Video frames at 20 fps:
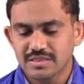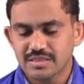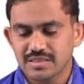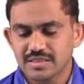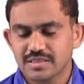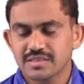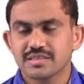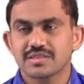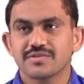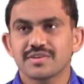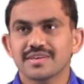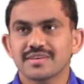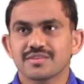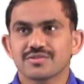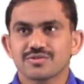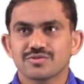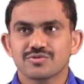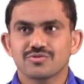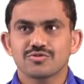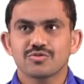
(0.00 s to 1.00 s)
This is your
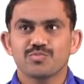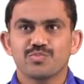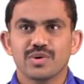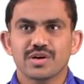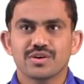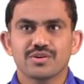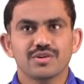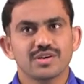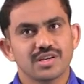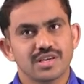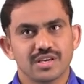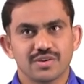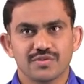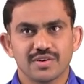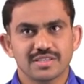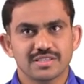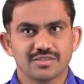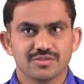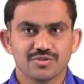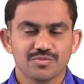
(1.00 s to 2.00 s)
supernode
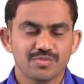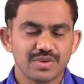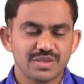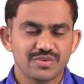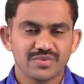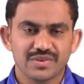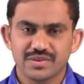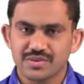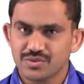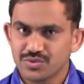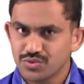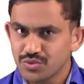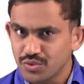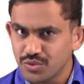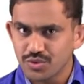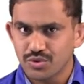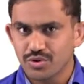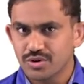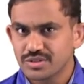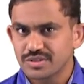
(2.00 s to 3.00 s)
equation. So between
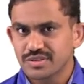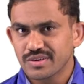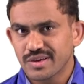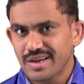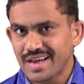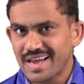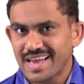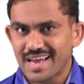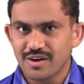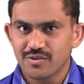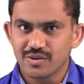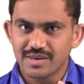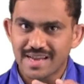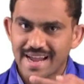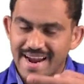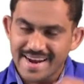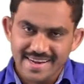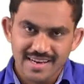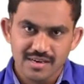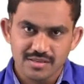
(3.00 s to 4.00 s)
two nodes I have one
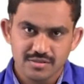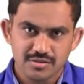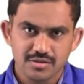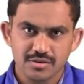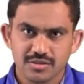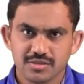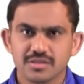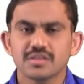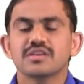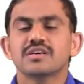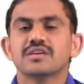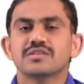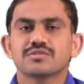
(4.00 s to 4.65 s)
ideal source.